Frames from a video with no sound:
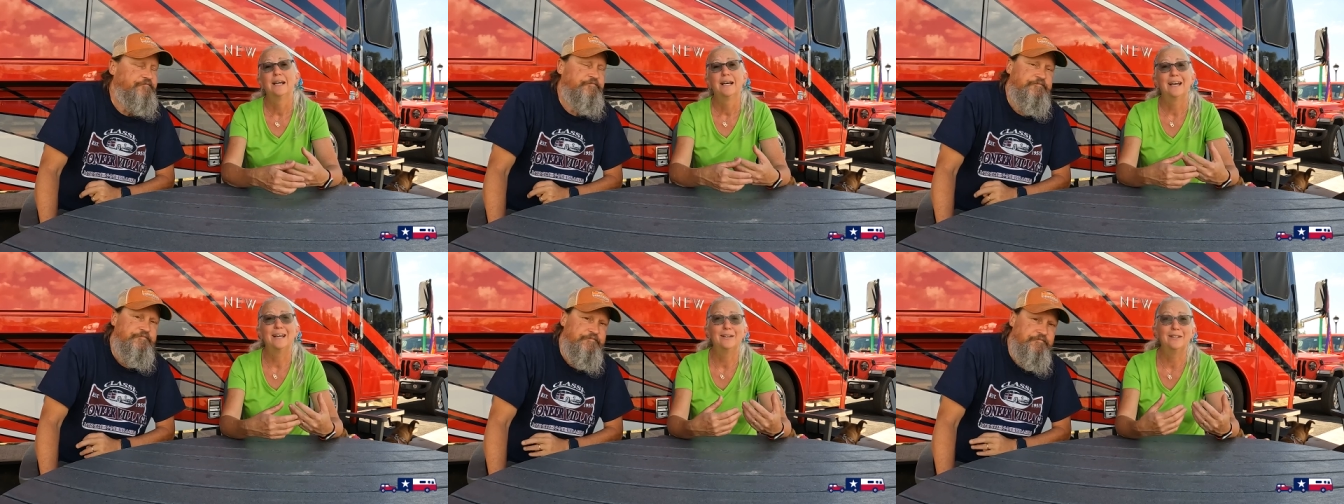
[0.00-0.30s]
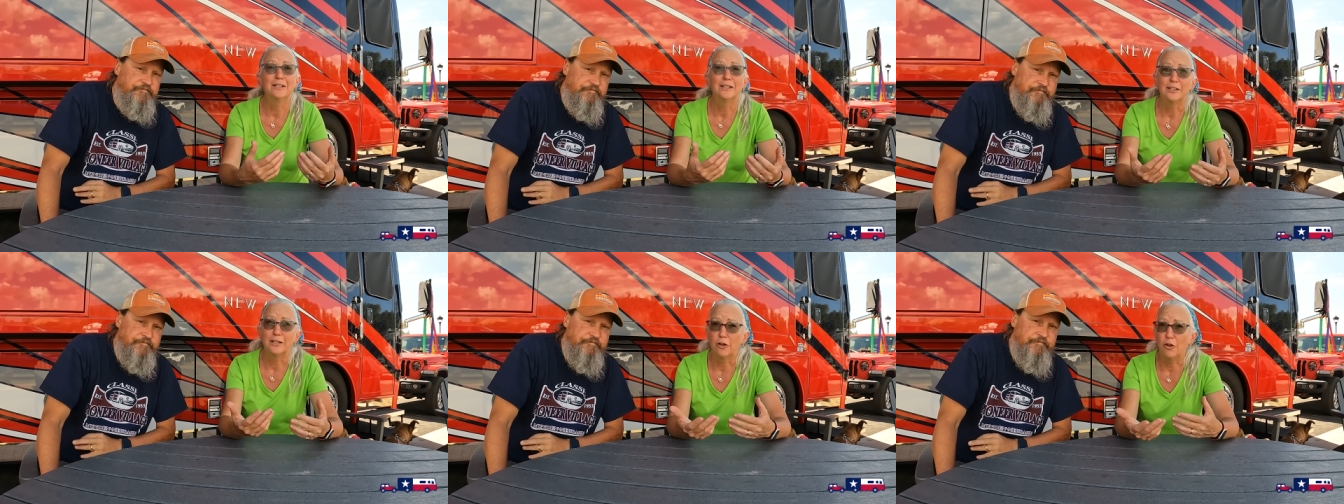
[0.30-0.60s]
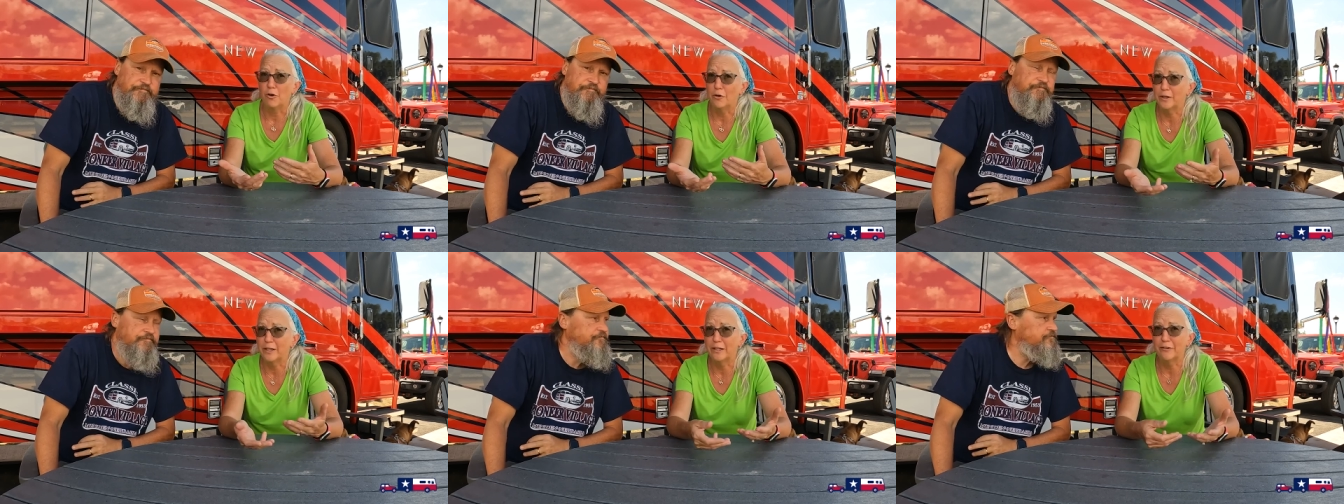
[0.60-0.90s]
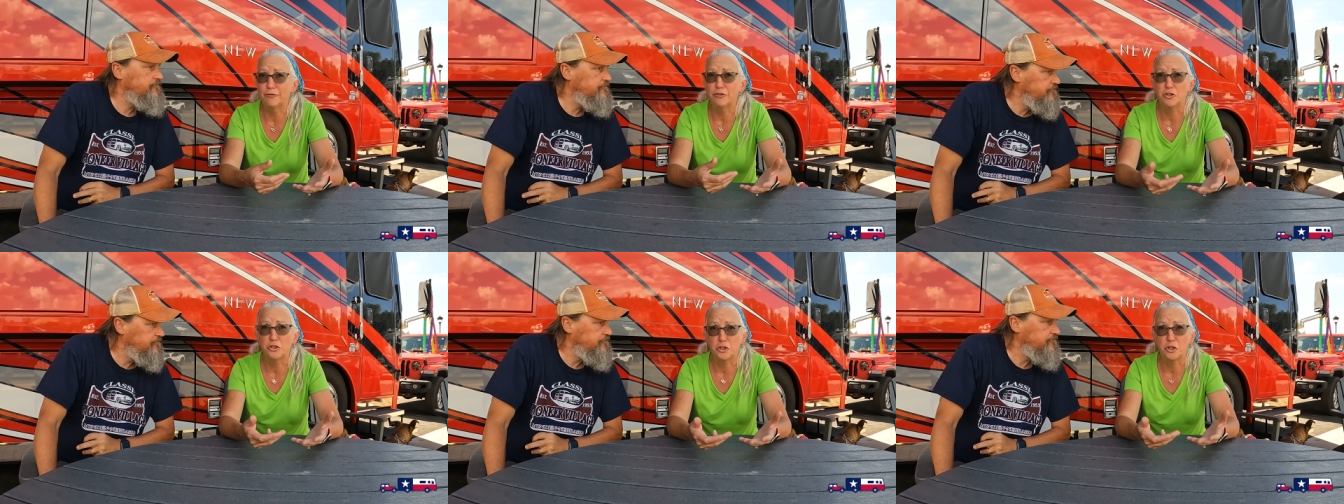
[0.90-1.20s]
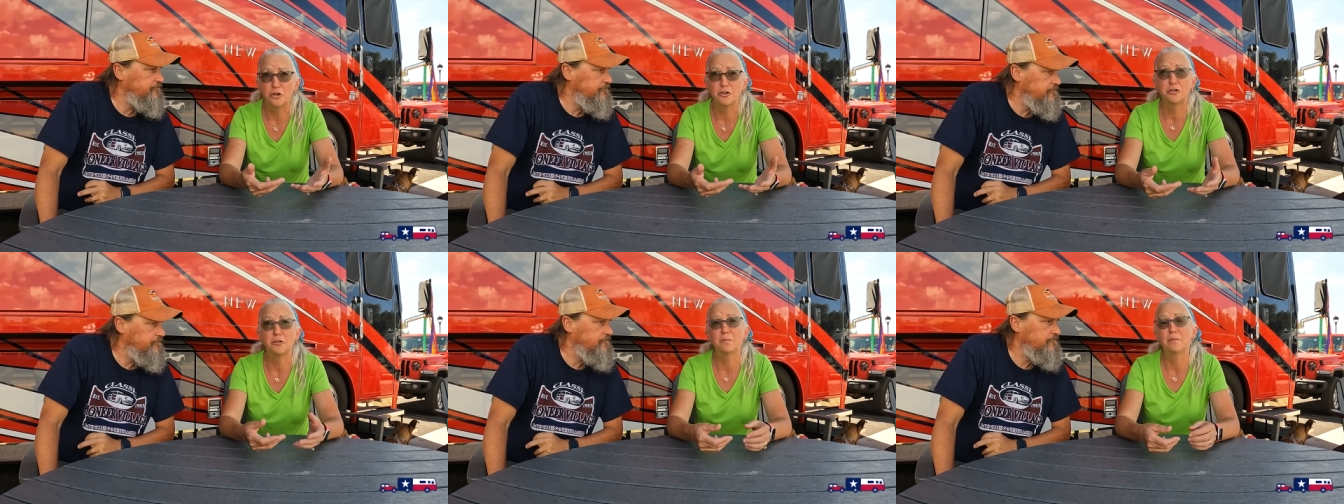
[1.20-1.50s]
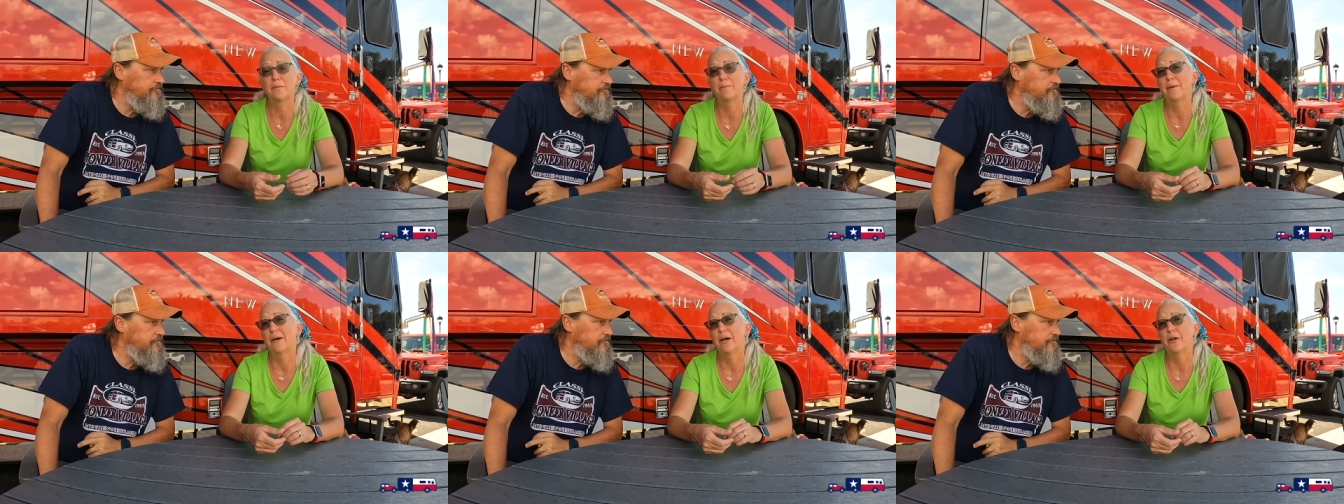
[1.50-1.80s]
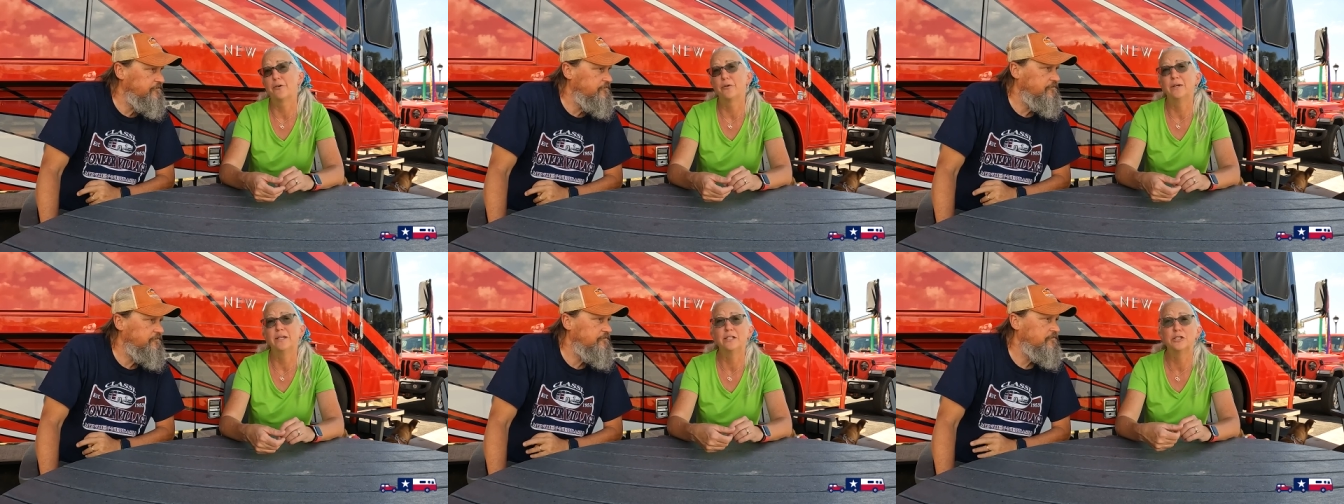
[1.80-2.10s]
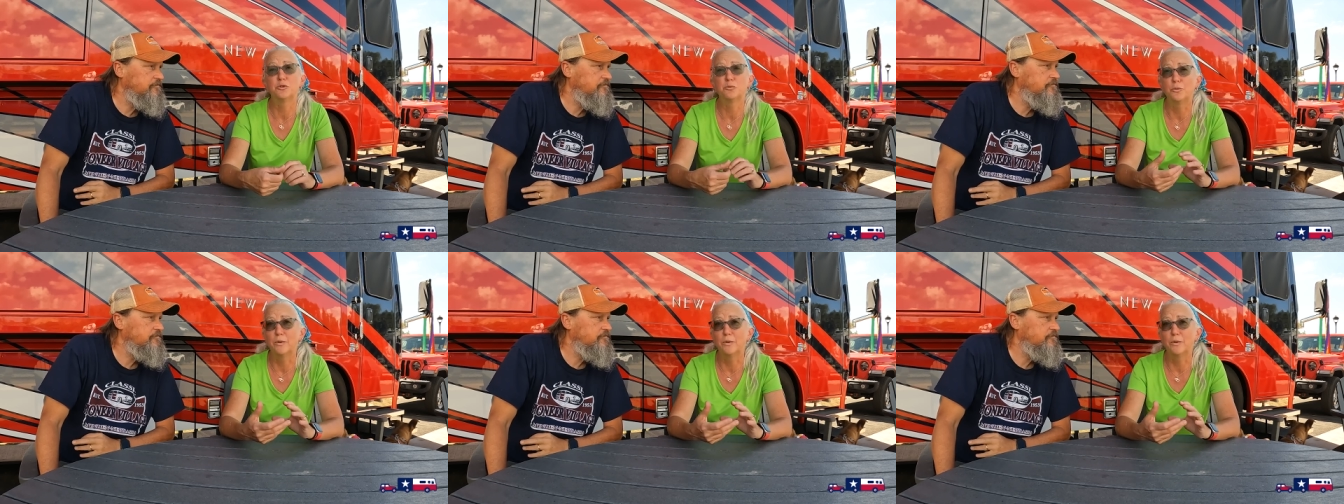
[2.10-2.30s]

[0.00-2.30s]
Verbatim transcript: and long enough to charge up the batteries,